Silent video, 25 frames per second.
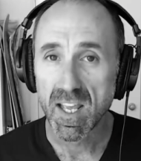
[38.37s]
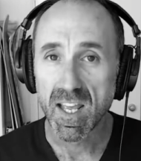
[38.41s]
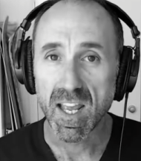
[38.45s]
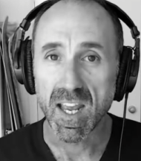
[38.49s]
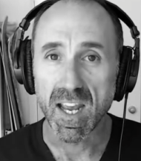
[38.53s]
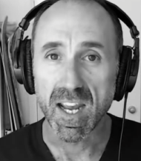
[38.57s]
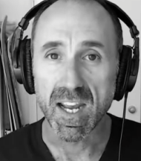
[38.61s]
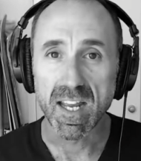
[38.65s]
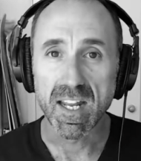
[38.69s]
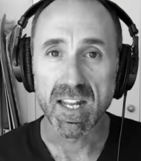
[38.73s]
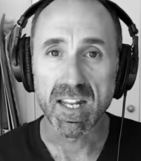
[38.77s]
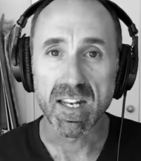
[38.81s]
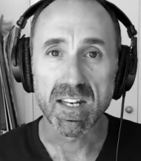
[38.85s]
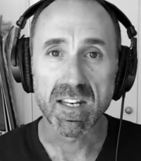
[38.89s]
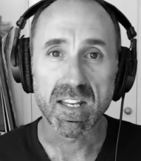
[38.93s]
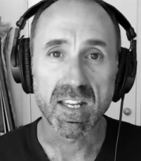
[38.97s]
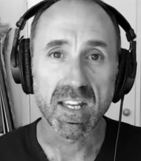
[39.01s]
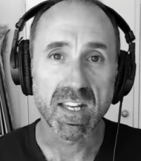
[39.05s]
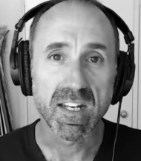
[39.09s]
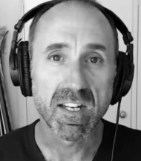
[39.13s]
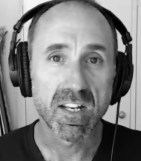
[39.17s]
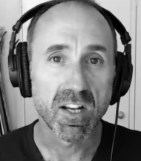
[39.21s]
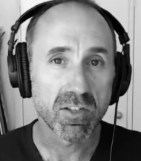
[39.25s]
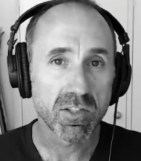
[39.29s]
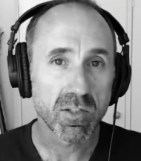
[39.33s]
And
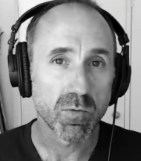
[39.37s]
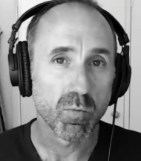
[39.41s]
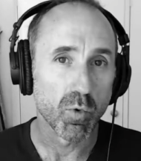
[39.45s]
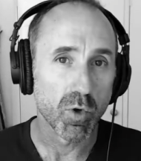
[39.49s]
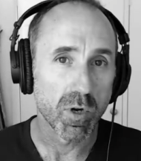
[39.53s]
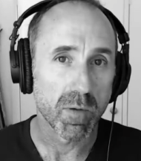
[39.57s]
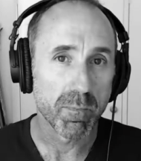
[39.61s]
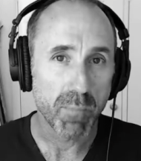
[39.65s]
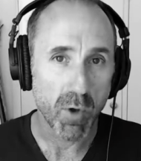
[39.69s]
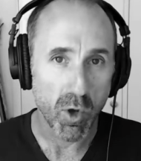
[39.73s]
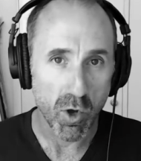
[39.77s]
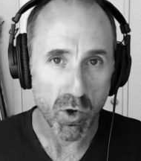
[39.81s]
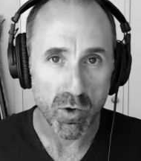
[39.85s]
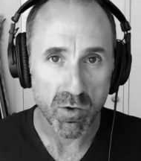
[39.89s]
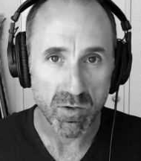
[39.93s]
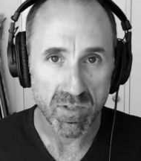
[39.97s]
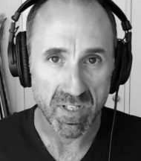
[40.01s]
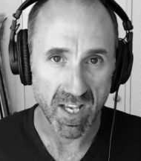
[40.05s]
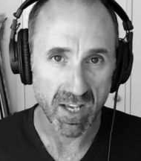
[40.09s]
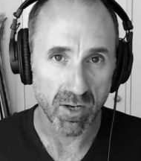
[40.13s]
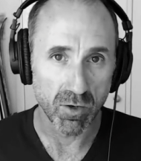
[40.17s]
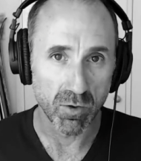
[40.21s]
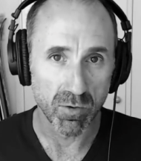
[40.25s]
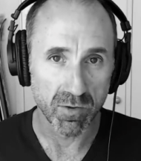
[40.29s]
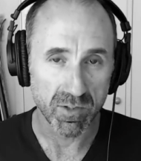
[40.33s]
he doesn't want to pose
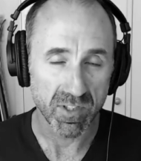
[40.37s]
at all.